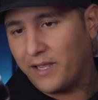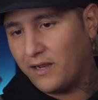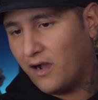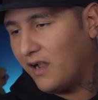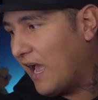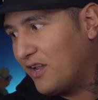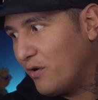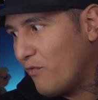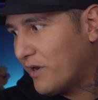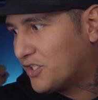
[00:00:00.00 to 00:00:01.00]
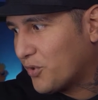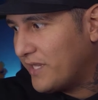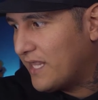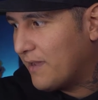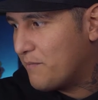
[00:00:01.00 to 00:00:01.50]
man. I don't even want to
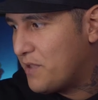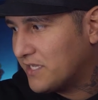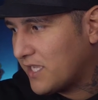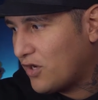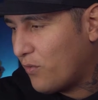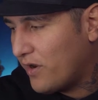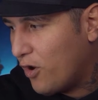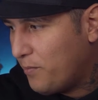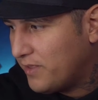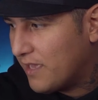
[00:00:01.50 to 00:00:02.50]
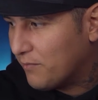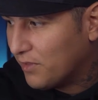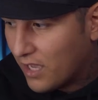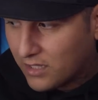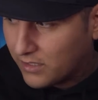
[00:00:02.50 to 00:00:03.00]
drink them because I don't want to open them.
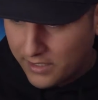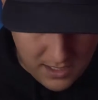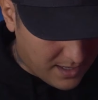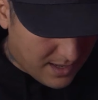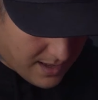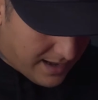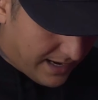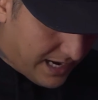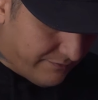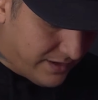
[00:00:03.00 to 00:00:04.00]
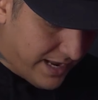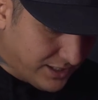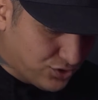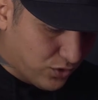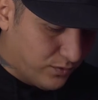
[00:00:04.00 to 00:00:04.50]
Luckily, I have an
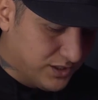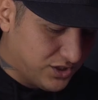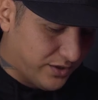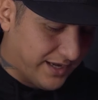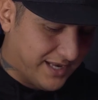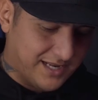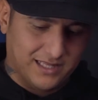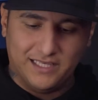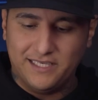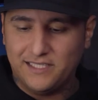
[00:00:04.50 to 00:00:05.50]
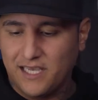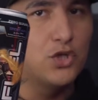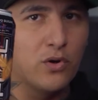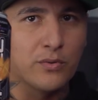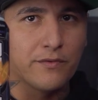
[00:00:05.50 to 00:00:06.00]
extra one so I can at least
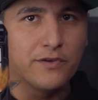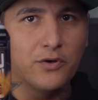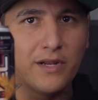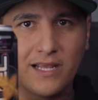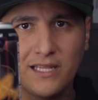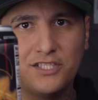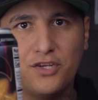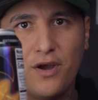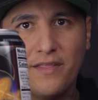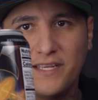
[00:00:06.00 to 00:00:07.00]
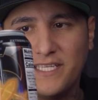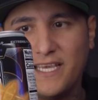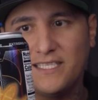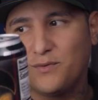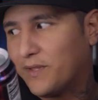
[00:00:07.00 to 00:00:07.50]
do a review and I can let you know how they
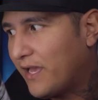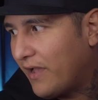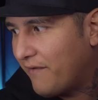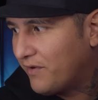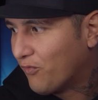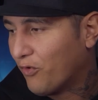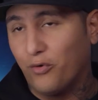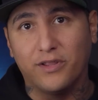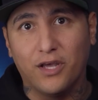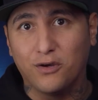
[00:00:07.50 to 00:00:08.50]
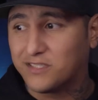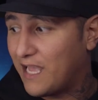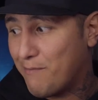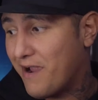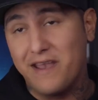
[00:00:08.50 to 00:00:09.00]
taste without having to ruin those.
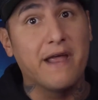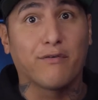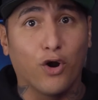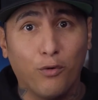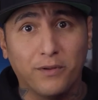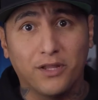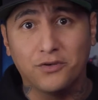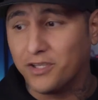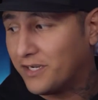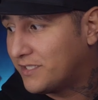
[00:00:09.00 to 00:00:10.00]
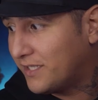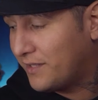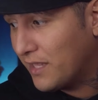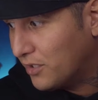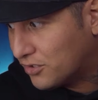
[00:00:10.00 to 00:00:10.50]
I might never open those, honestly.
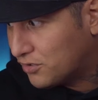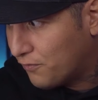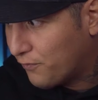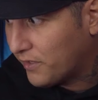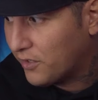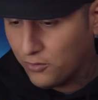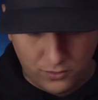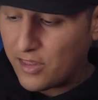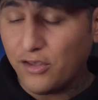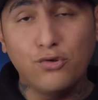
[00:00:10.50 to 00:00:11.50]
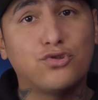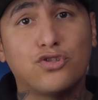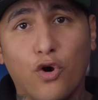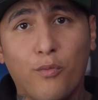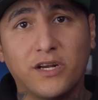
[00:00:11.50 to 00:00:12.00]
They look so freaking cool. Thank you
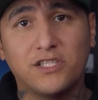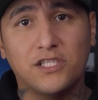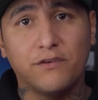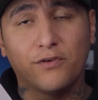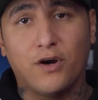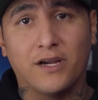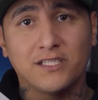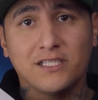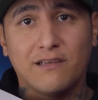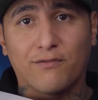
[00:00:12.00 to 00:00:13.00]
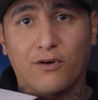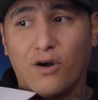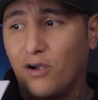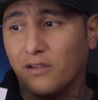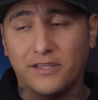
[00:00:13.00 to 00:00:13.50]
so much, Gfuel, honestly, for
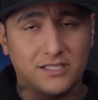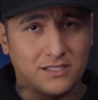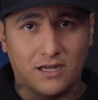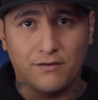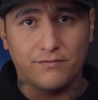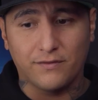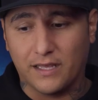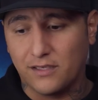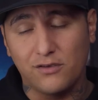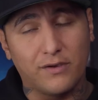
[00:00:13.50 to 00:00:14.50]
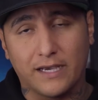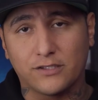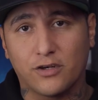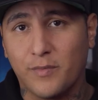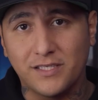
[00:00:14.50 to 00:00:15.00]
all of this stuff. Like, you
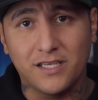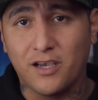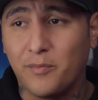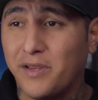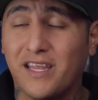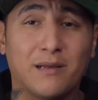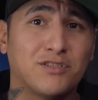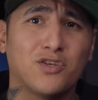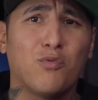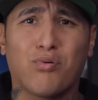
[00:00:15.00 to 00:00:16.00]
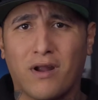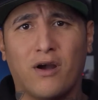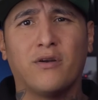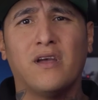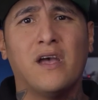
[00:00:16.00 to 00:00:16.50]
guys are an amazing company, and I'm so
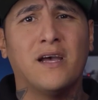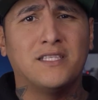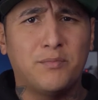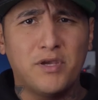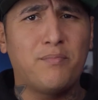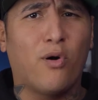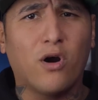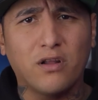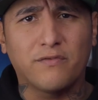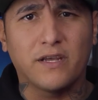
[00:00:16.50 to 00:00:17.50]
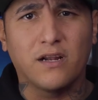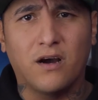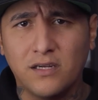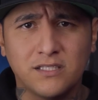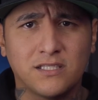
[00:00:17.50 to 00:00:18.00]
proud to be a part of it,
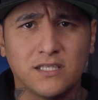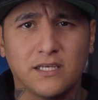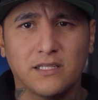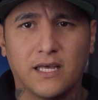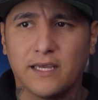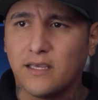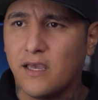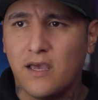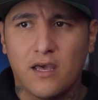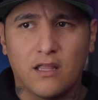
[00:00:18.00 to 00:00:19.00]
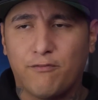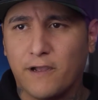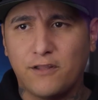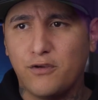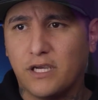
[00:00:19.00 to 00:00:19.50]
honestly. Like, the
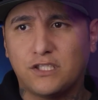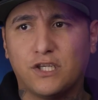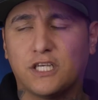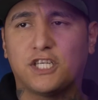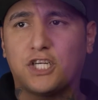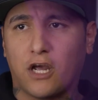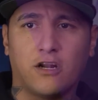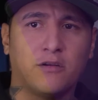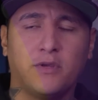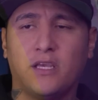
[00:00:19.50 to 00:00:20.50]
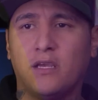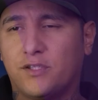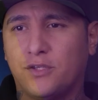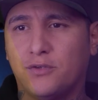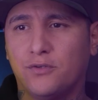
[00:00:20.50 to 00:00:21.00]
fact that you guys took a shot on me
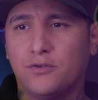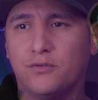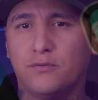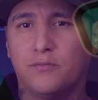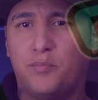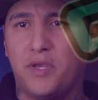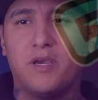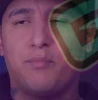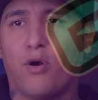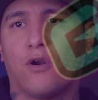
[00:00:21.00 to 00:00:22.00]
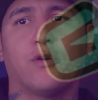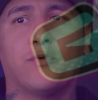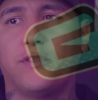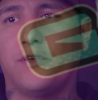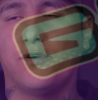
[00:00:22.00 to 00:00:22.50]
to be a partner
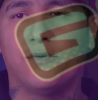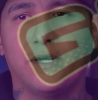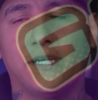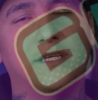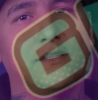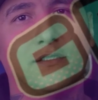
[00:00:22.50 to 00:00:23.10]
with you is